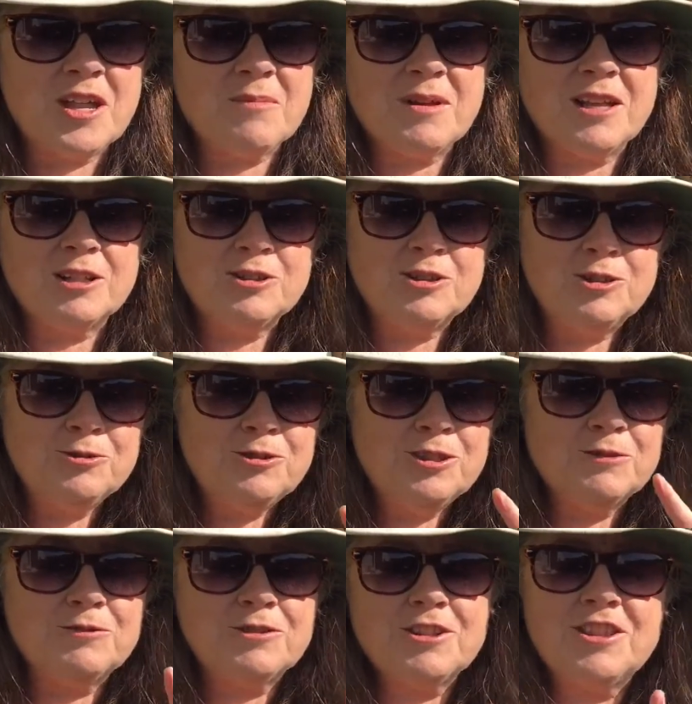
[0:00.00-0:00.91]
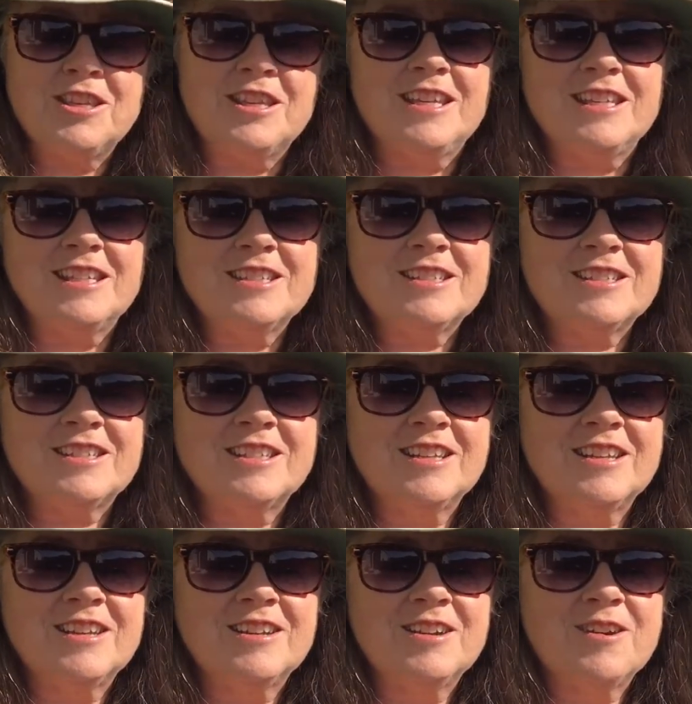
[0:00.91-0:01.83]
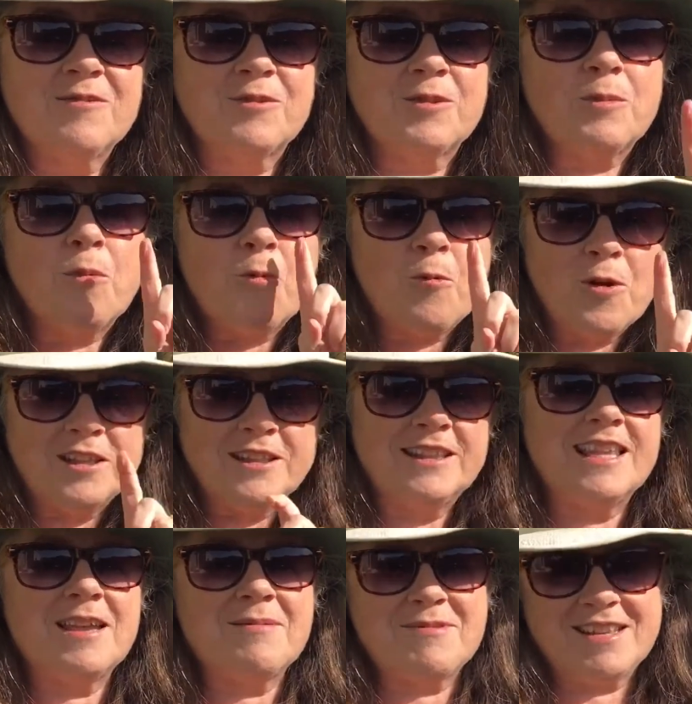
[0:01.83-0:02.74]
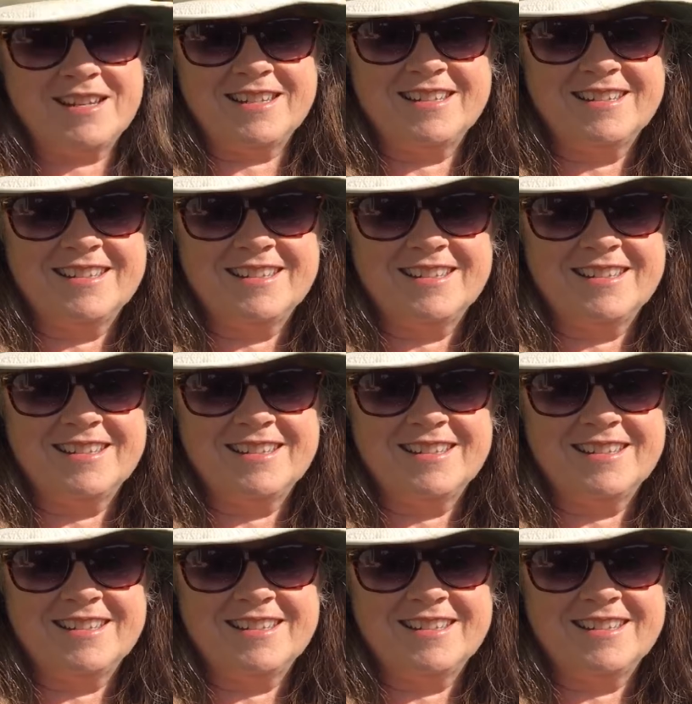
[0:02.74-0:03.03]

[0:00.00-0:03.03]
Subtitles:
make two different things from one lemon.